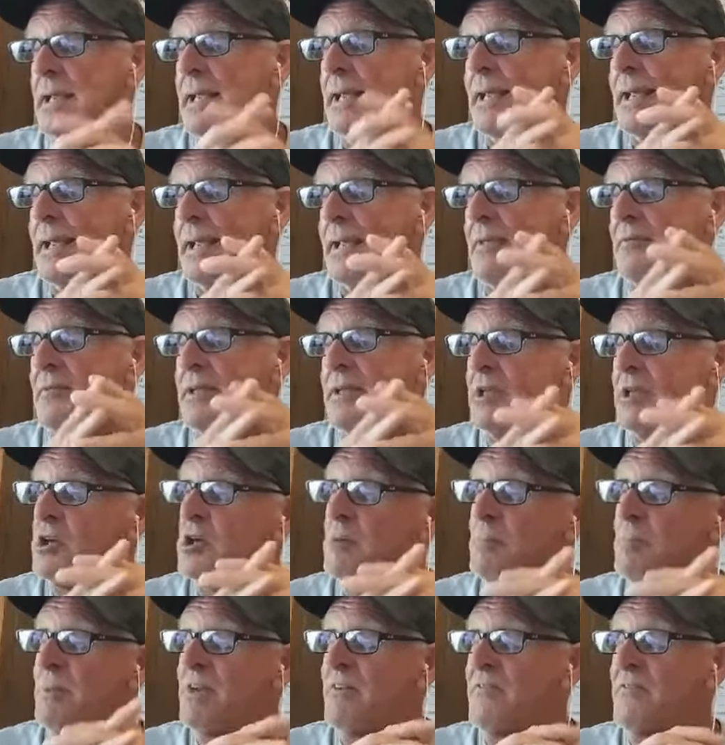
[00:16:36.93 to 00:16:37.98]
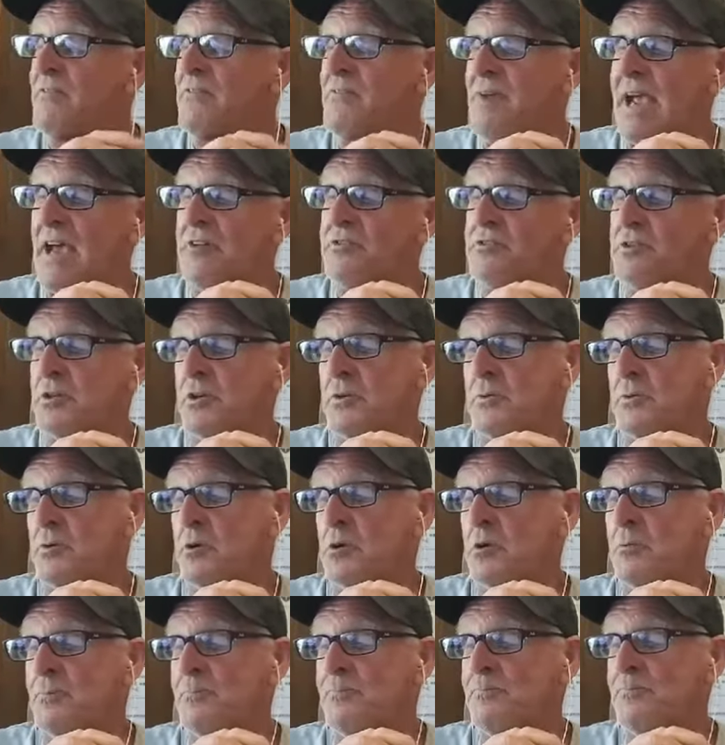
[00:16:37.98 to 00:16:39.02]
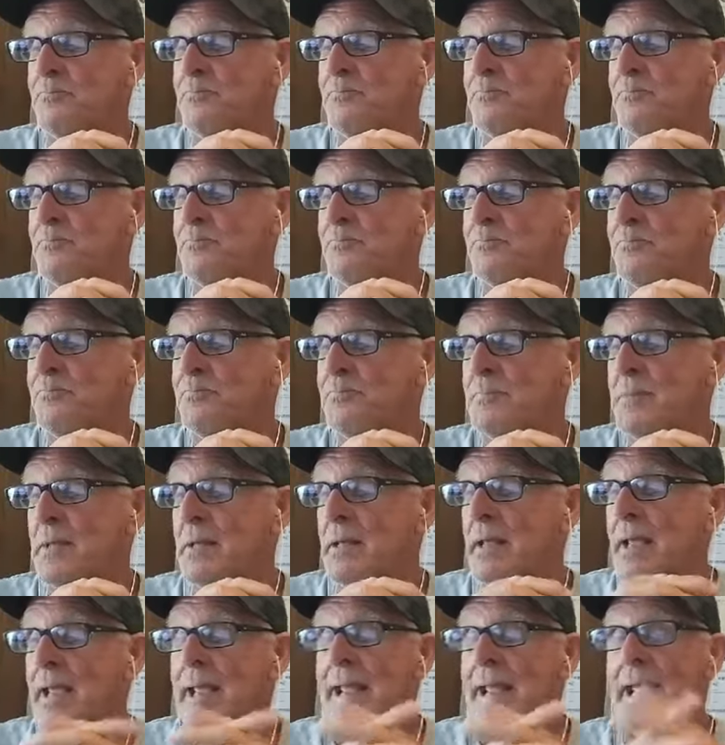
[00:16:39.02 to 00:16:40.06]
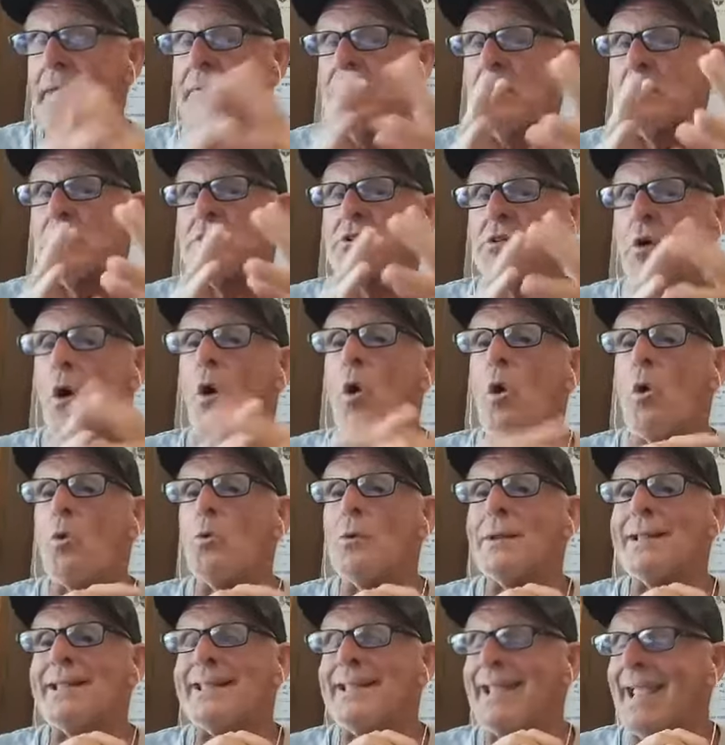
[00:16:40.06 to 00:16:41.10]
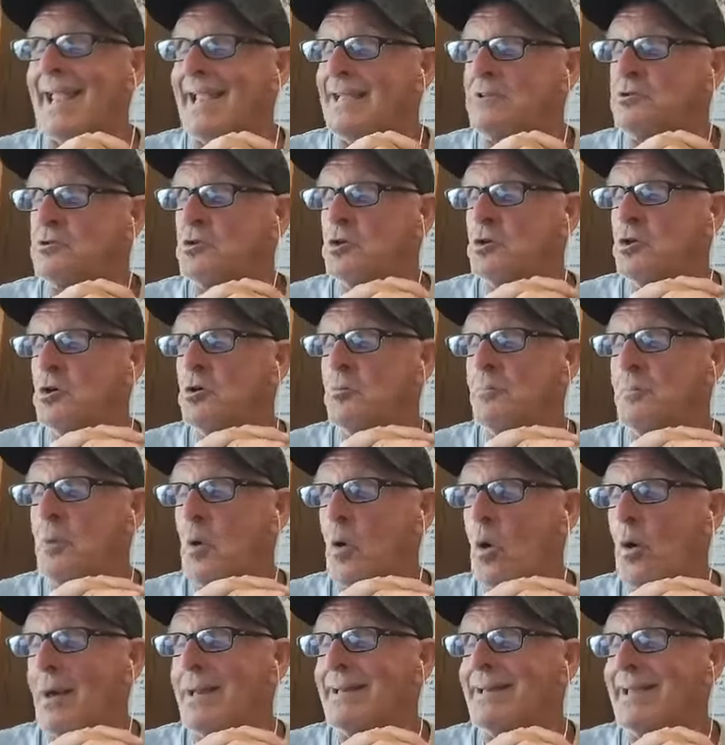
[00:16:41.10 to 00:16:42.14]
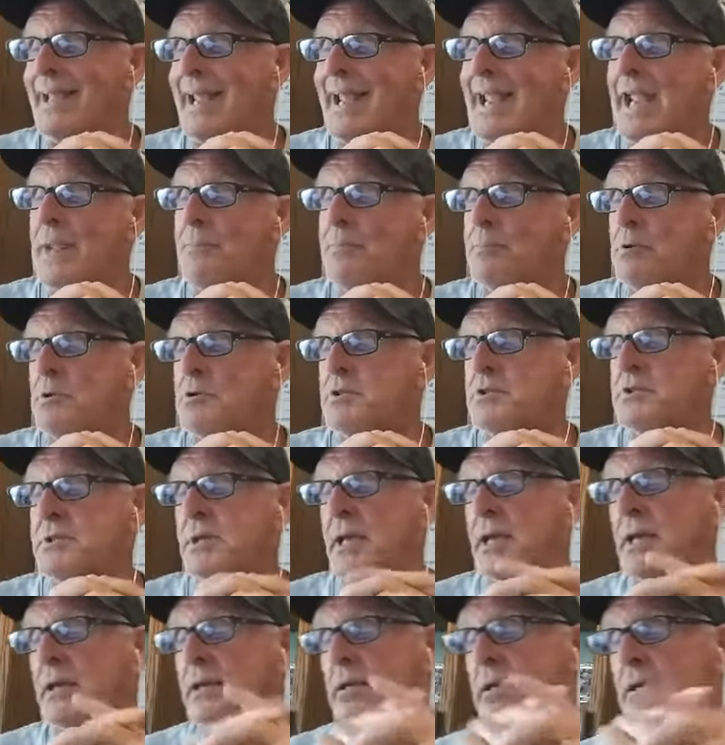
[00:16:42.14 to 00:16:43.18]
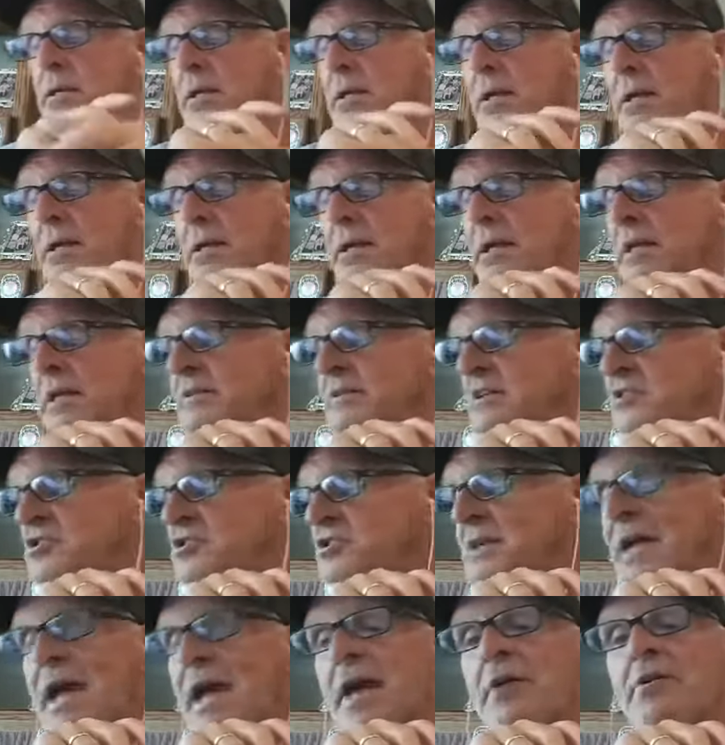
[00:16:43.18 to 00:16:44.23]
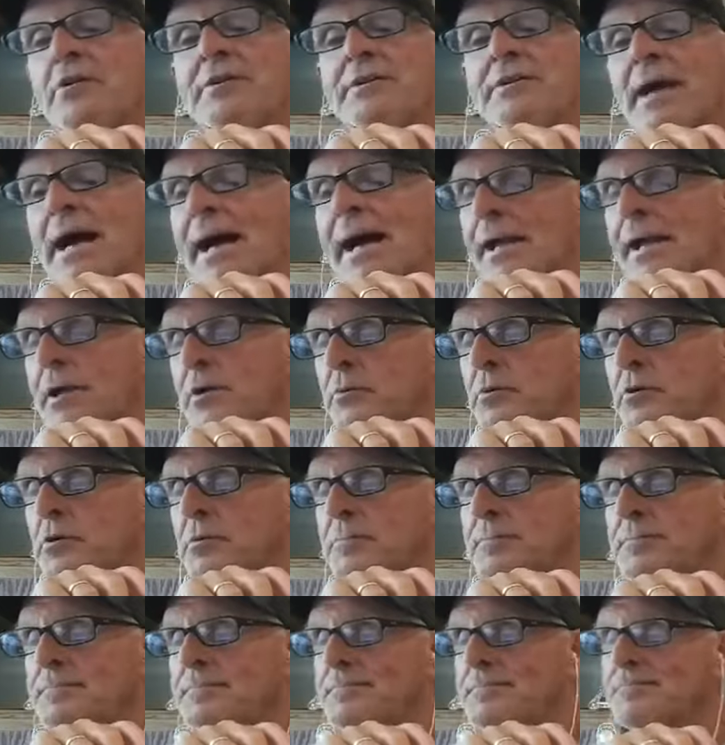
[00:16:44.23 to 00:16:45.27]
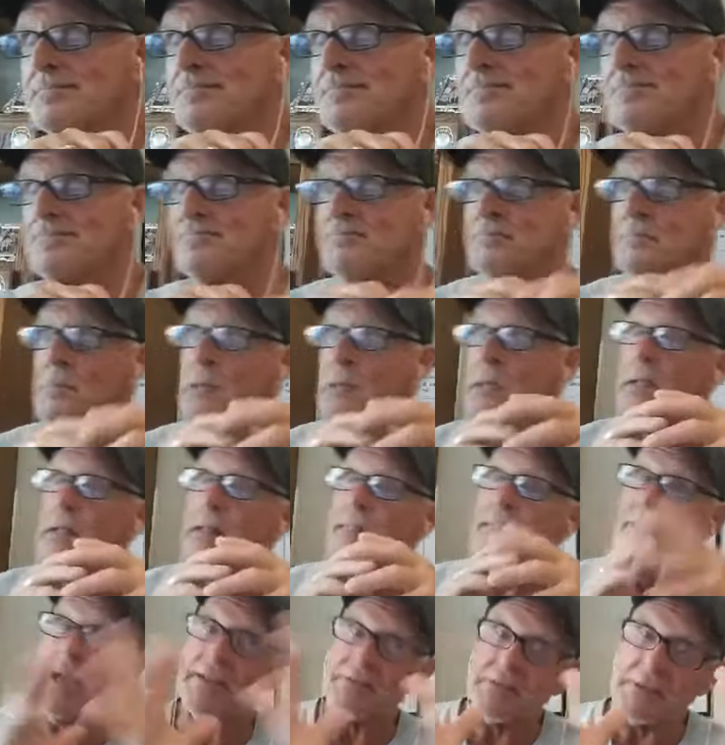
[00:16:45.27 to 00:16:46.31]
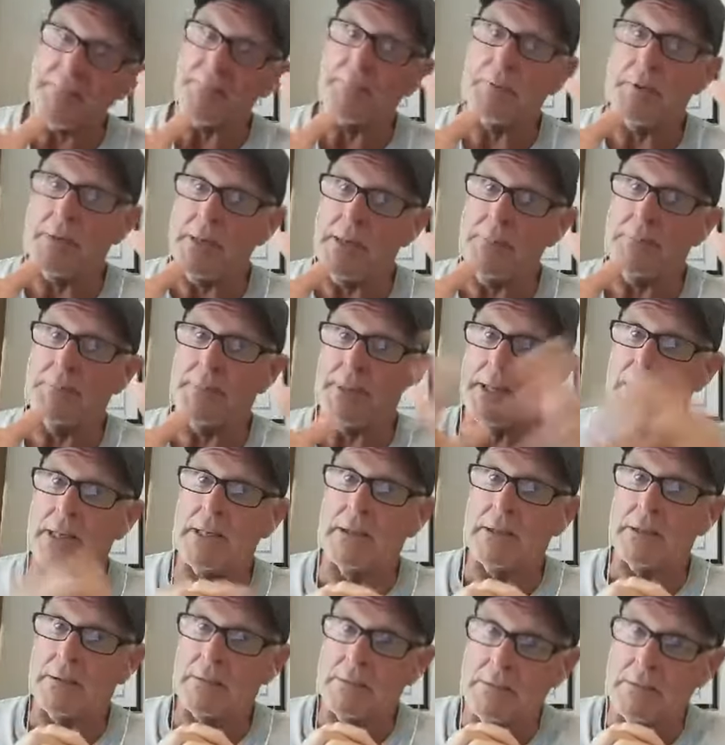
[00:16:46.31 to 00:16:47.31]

in the intermittent fasting group, and there was only a 2.8% in the standard diet group. That's a pretty big